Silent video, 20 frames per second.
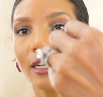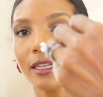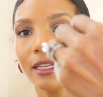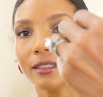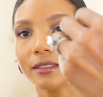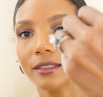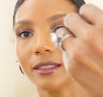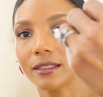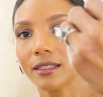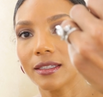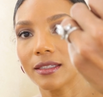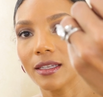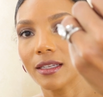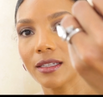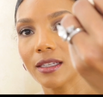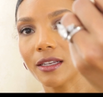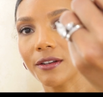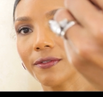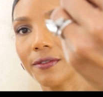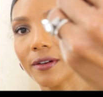And this is
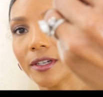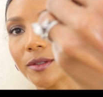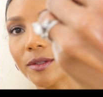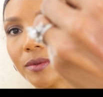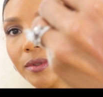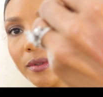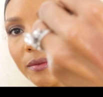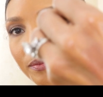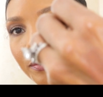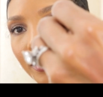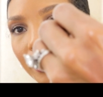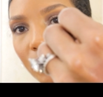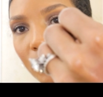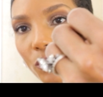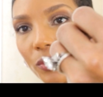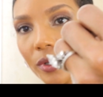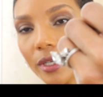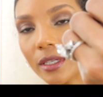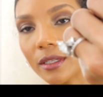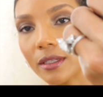the difference
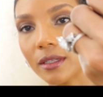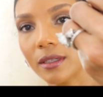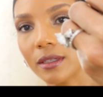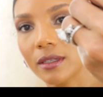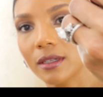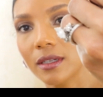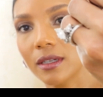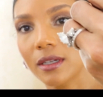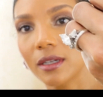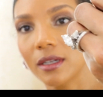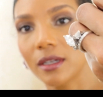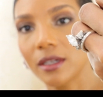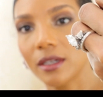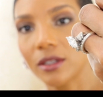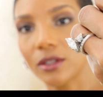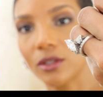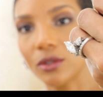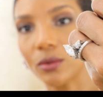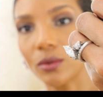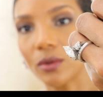between
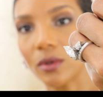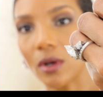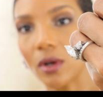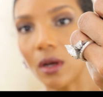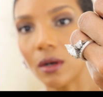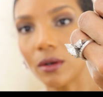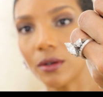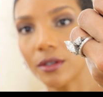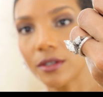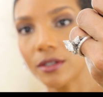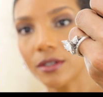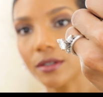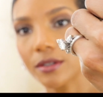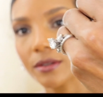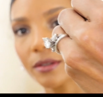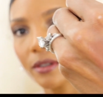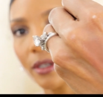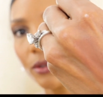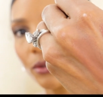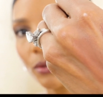two colors,
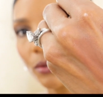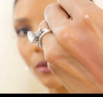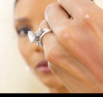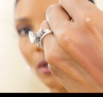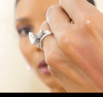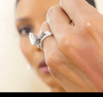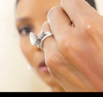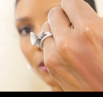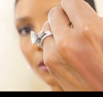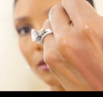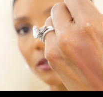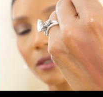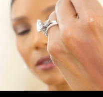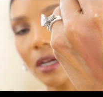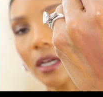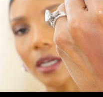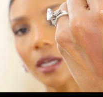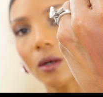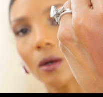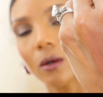the two colors.
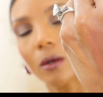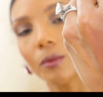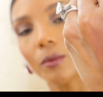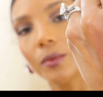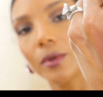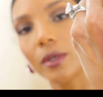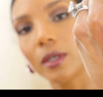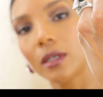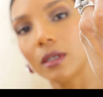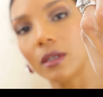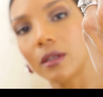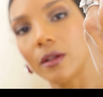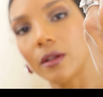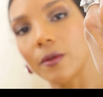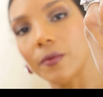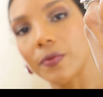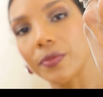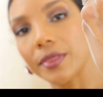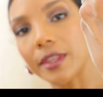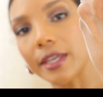I hope
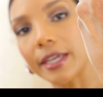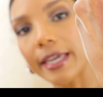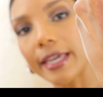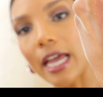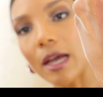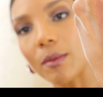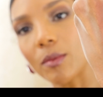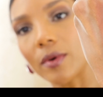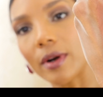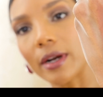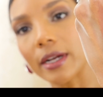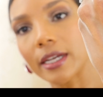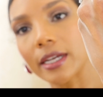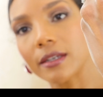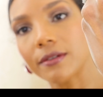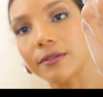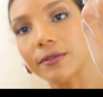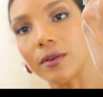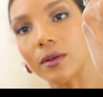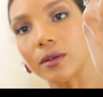the camera
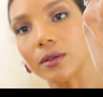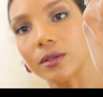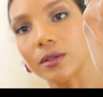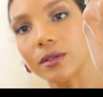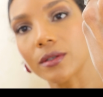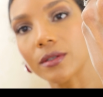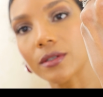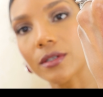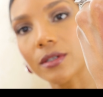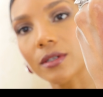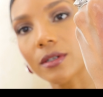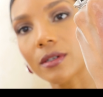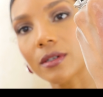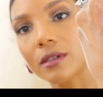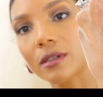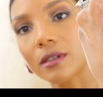can focus.